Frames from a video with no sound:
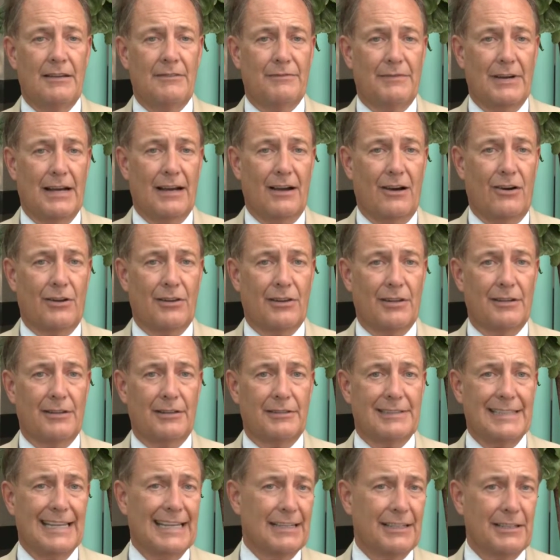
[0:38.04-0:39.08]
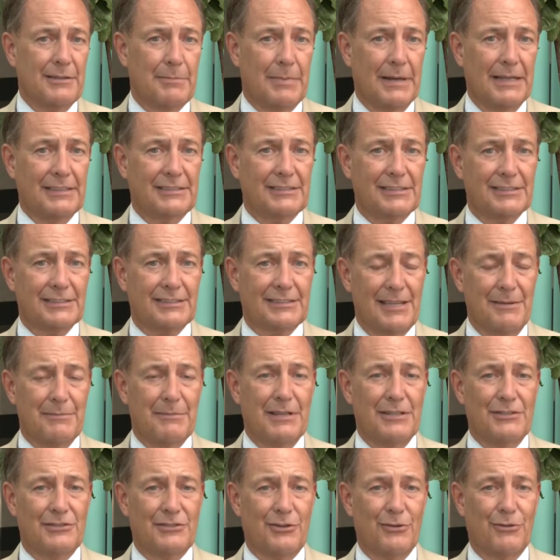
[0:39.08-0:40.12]
Back on a daily basis, that
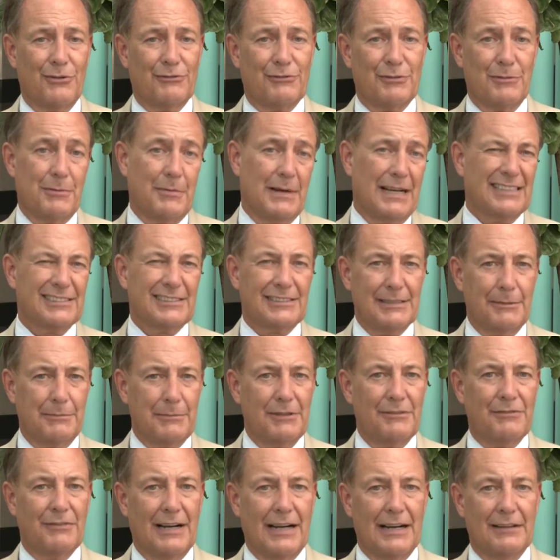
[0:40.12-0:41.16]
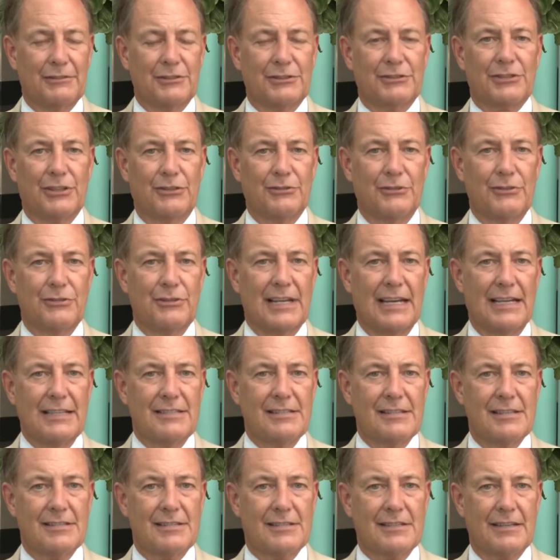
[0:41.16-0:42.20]
means going from about 75 or so new
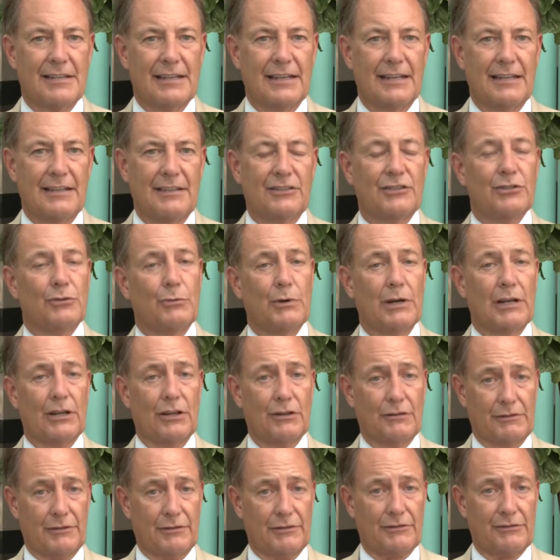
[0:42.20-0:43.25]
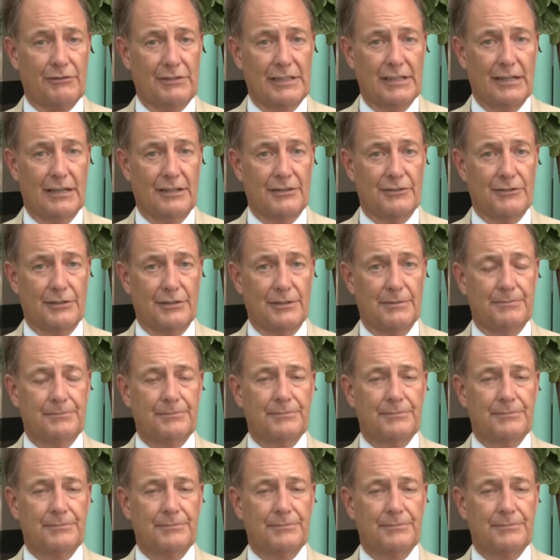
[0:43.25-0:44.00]
cases a day to well over 300.